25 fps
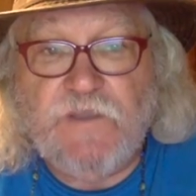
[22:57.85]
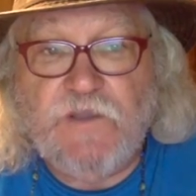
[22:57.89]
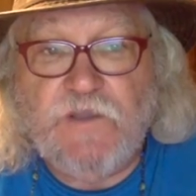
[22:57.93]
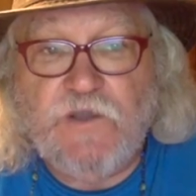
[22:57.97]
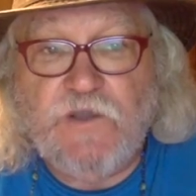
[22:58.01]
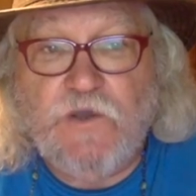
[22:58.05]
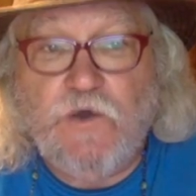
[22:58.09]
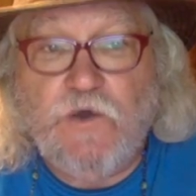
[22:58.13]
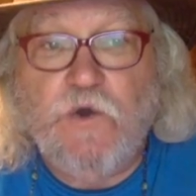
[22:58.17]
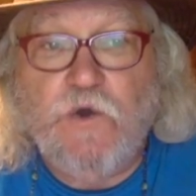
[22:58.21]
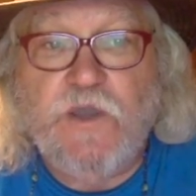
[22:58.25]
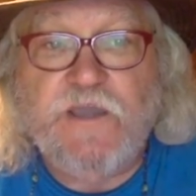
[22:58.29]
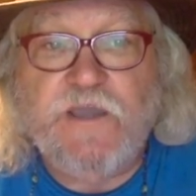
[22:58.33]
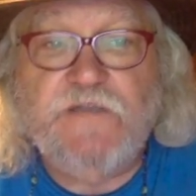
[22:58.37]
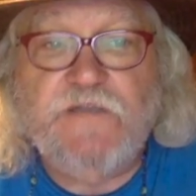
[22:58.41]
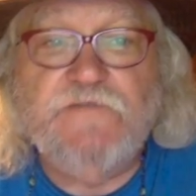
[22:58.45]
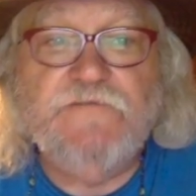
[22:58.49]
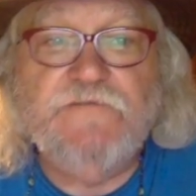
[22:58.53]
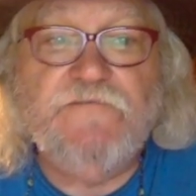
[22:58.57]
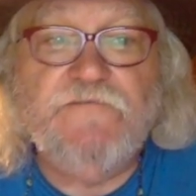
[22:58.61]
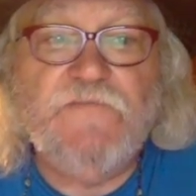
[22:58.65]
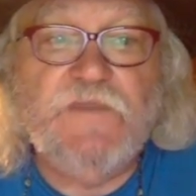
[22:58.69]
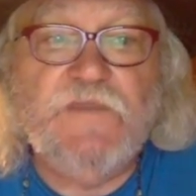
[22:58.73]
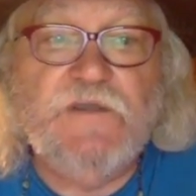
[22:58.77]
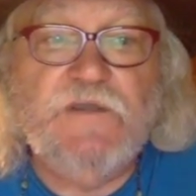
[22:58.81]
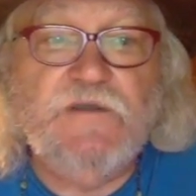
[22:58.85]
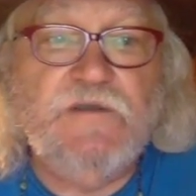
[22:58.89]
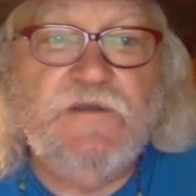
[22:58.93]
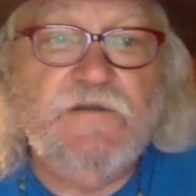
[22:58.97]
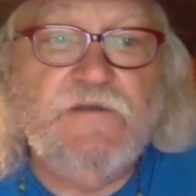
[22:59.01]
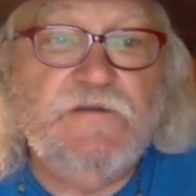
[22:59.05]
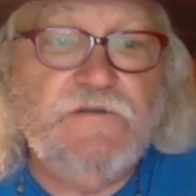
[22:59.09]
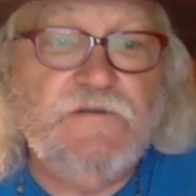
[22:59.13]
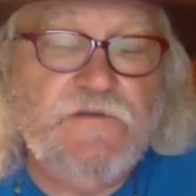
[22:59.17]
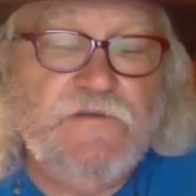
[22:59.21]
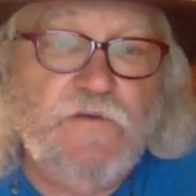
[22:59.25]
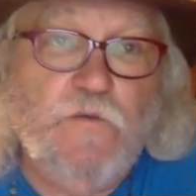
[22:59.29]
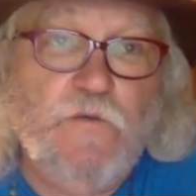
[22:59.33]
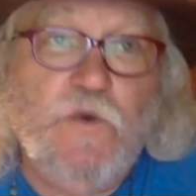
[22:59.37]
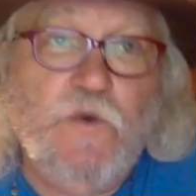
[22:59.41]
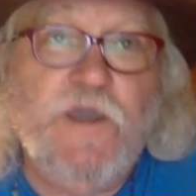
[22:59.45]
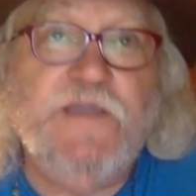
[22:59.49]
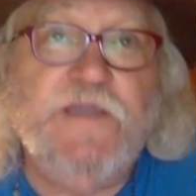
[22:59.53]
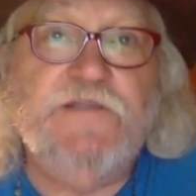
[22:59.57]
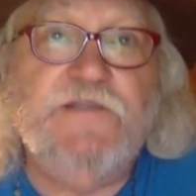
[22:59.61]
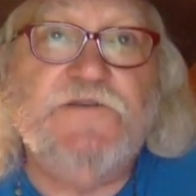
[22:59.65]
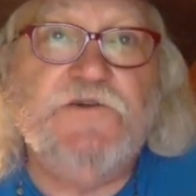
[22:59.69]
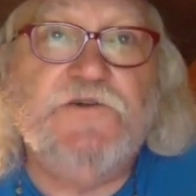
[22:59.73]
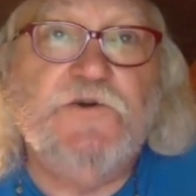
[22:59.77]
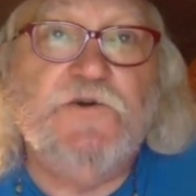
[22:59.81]
Coin, the
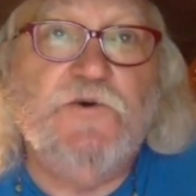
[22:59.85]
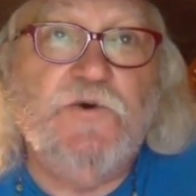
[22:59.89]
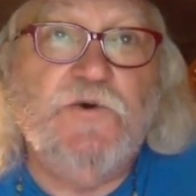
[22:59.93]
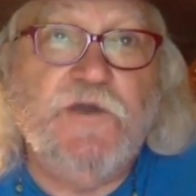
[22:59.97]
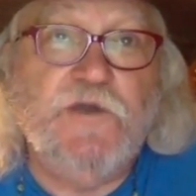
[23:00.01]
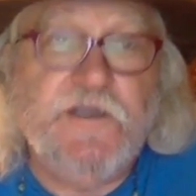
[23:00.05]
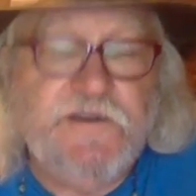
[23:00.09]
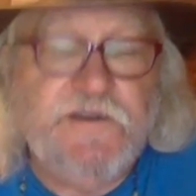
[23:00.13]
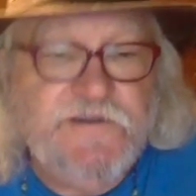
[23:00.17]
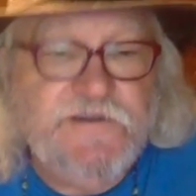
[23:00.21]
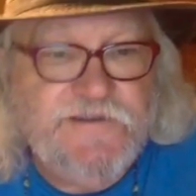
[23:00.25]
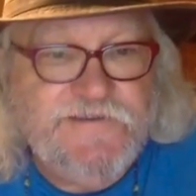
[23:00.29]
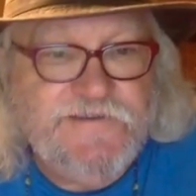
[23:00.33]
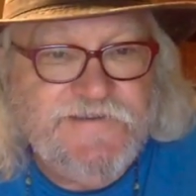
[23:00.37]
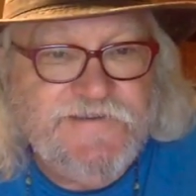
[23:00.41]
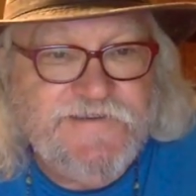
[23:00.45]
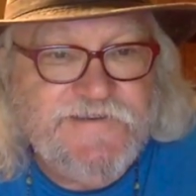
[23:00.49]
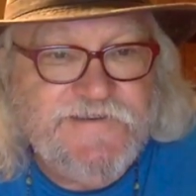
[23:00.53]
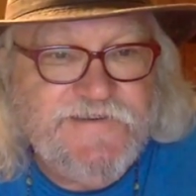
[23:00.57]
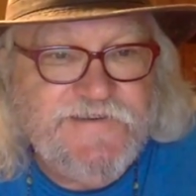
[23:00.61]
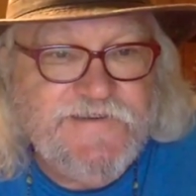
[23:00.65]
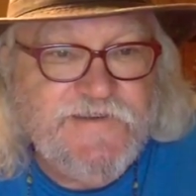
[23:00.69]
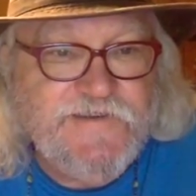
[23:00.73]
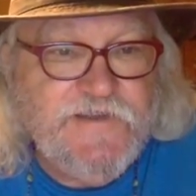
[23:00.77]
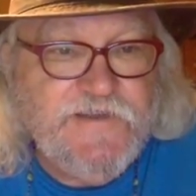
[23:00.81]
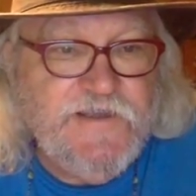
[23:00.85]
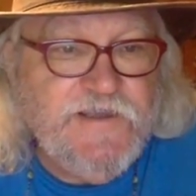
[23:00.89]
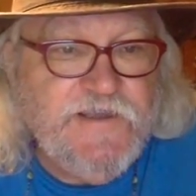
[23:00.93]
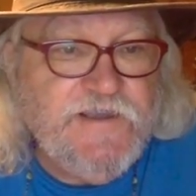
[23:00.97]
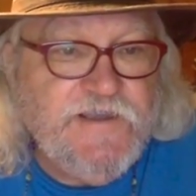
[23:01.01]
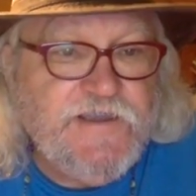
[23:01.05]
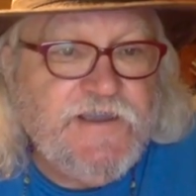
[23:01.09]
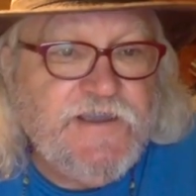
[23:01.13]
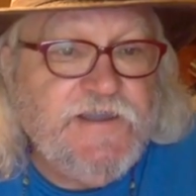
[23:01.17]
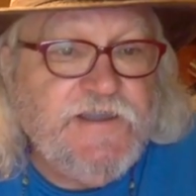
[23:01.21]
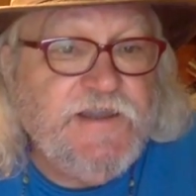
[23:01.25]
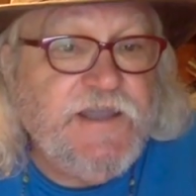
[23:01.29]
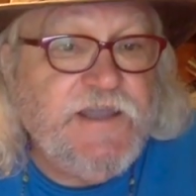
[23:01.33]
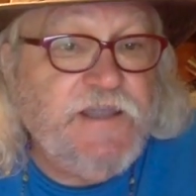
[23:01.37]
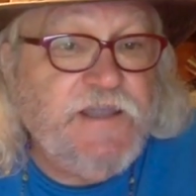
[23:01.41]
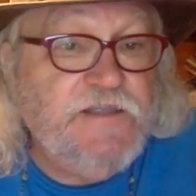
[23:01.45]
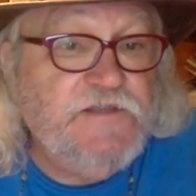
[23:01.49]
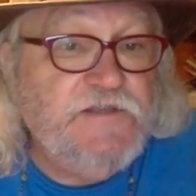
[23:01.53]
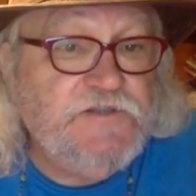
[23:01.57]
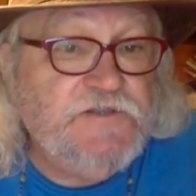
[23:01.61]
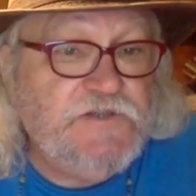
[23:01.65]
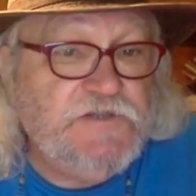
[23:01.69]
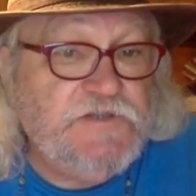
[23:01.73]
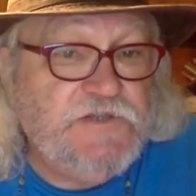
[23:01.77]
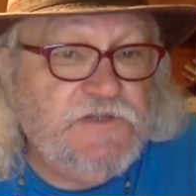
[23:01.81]
white Coin.
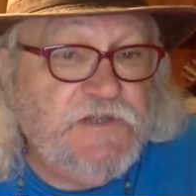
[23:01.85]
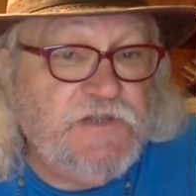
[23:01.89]
Katniss's